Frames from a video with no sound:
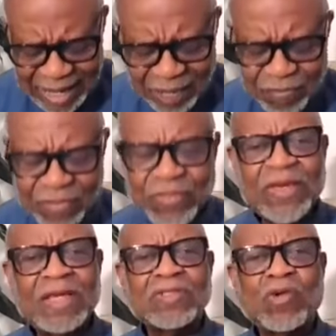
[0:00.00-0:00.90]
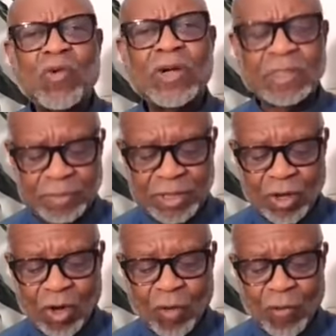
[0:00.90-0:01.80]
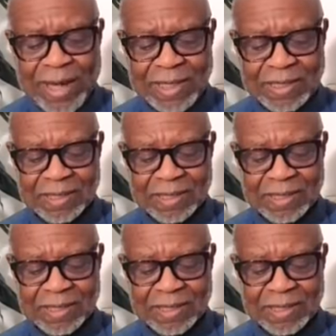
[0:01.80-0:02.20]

Everything's going to be all right.